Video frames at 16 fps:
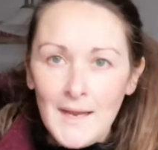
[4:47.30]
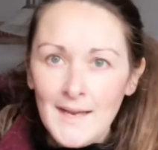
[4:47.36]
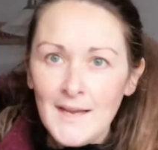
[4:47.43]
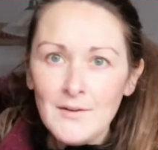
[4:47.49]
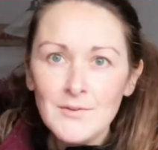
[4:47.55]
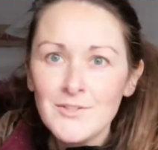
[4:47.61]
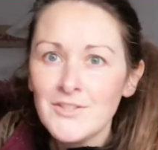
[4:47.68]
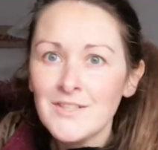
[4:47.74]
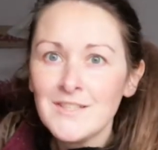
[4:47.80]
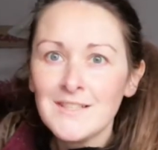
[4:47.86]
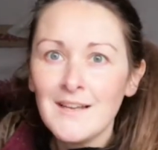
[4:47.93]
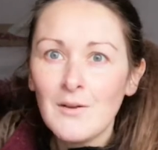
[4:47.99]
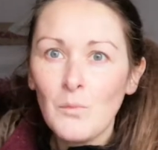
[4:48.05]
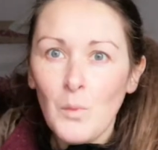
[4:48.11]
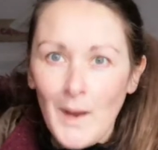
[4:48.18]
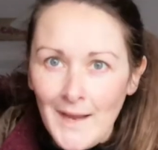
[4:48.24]
And I was just
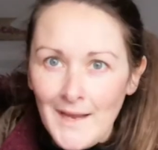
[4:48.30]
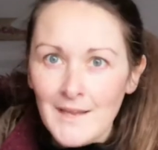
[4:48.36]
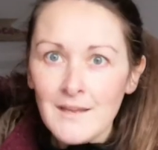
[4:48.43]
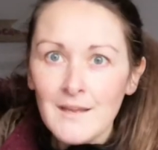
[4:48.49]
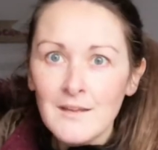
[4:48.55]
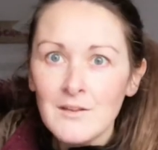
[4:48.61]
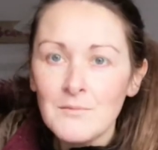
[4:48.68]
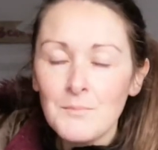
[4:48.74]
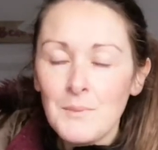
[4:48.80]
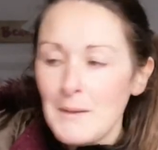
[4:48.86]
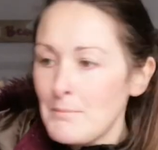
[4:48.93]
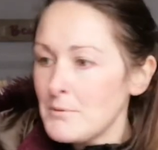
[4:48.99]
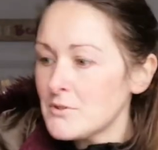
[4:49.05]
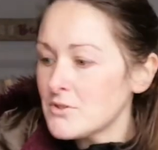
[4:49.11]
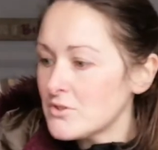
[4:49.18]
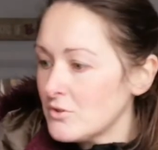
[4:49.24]
like, why are you
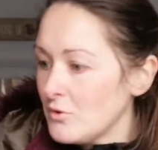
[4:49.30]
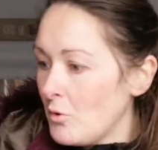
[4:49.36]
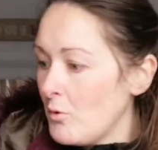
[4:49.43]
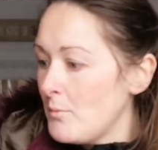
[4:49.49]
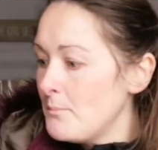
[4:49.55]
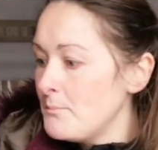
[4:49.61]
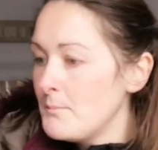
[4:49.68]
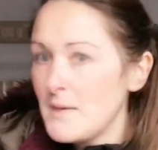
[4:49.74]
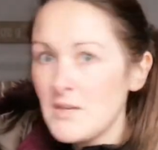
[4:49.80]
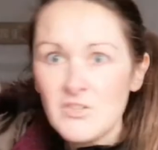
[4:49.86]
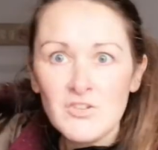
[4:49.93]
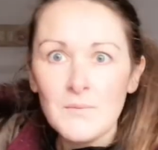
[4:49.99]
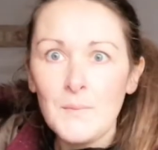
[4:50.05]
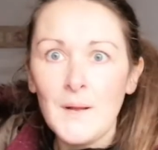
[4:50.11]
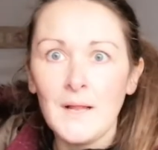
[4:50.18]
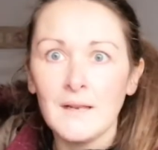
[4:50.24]
people so
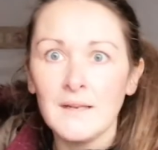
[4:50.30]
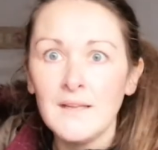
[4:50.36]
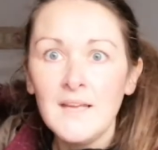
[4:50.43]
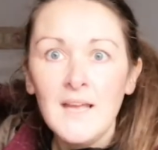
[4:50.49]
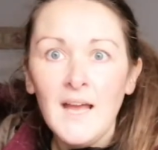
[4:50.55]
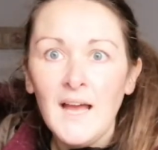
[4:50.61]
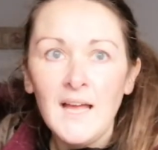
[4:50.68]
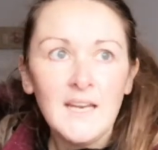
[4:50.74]
miserable?